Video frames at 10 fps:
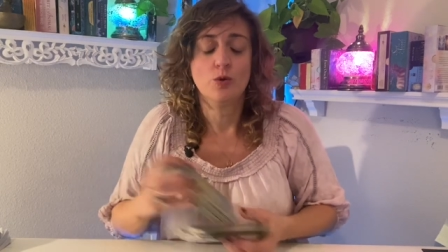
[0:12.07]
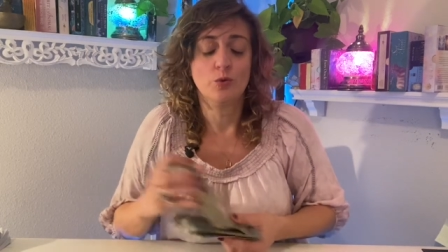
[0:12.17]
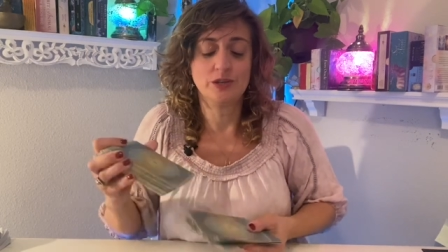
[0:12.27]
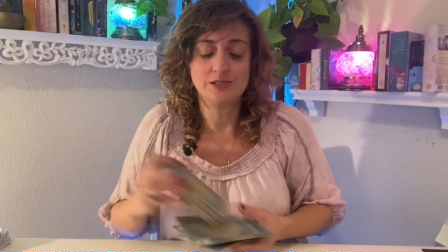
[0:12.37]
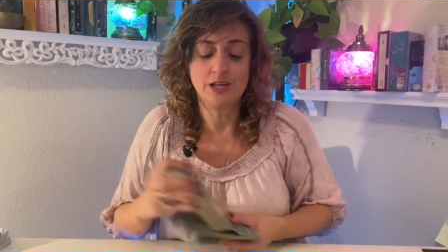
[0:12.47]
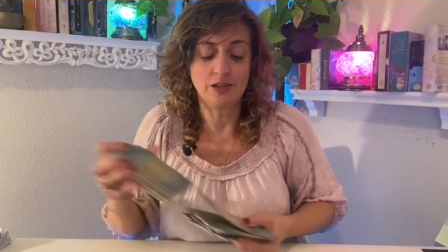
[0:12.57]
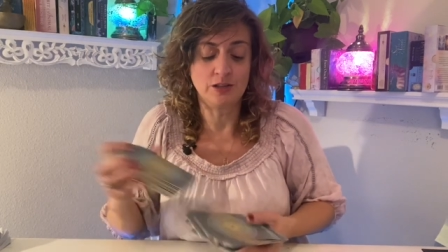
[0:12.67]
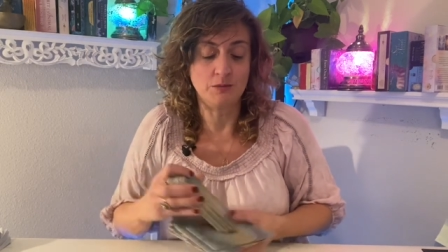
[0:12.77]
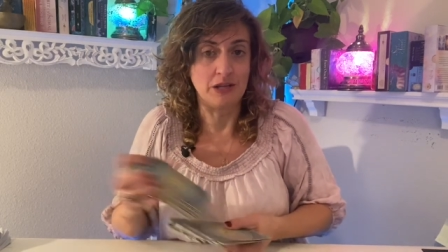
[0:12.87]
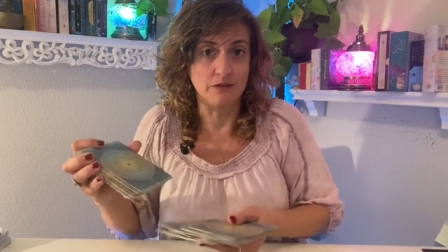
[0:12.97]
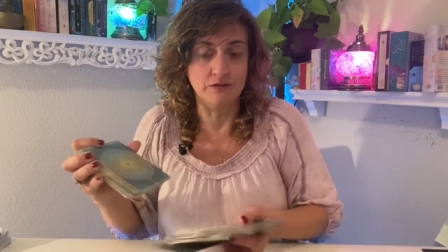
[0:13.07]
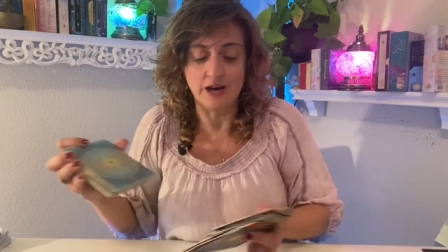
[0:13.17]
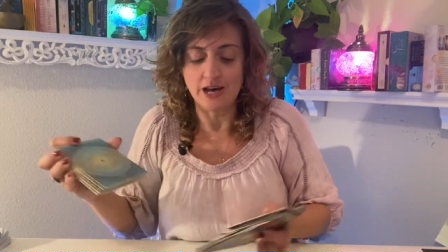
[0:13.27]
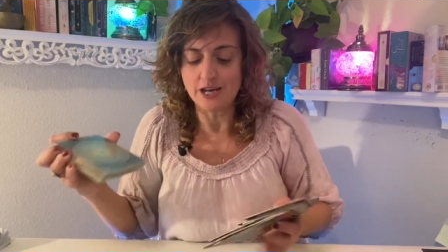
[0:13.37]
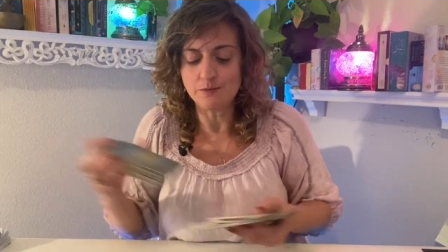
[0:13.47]
We're going to tell you about the
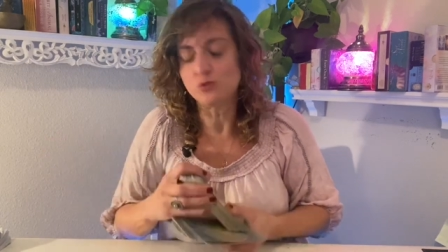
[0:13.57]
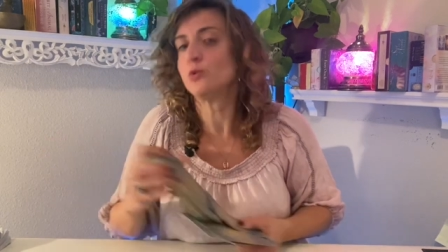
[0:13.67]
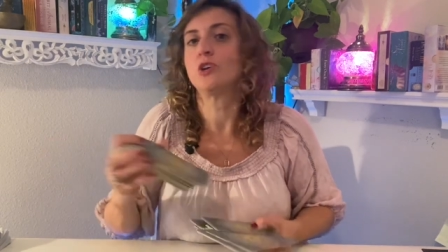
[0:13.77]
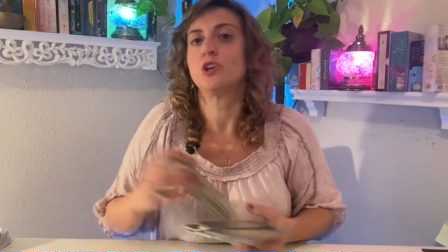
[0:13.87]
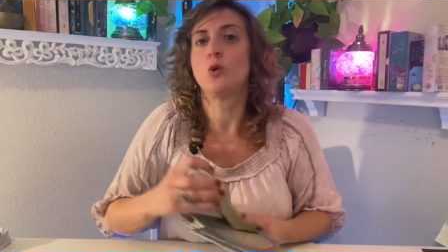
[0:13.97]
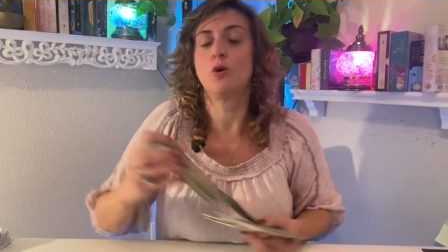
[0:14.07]
vibes. We're going to go